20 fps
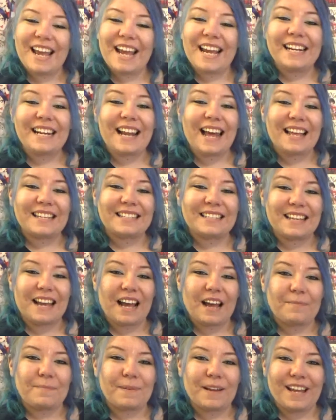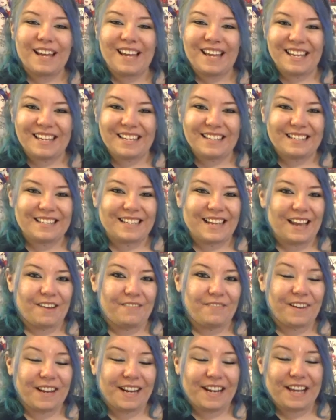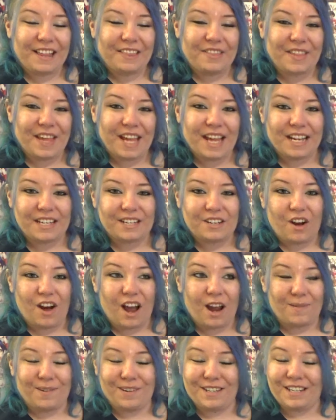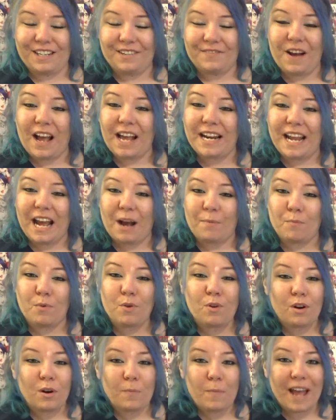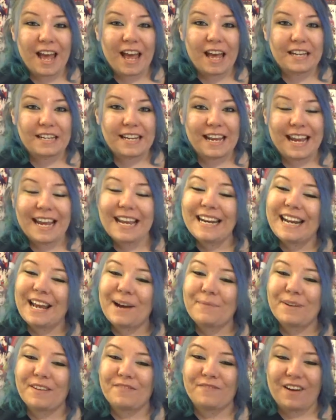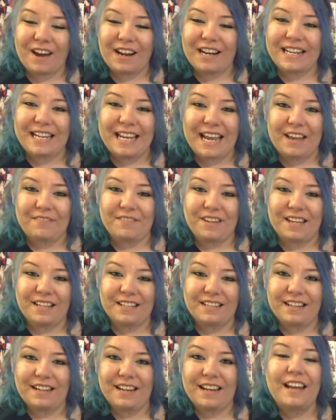And last up is a figure that I wanted to find out more about, and now we finally have it.